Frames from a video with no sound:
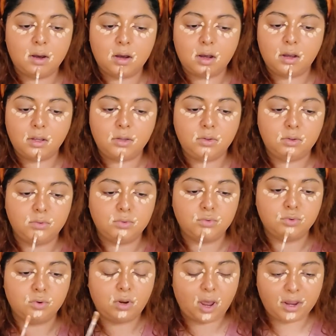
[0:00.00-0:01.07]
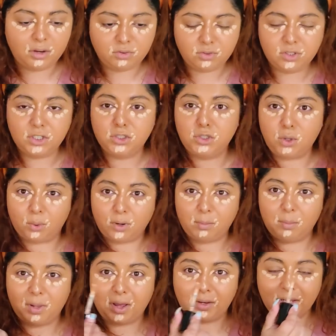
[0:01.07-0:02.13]
uh, usual. I usually don't
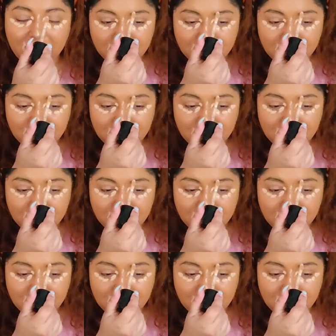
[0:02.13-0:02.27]
apply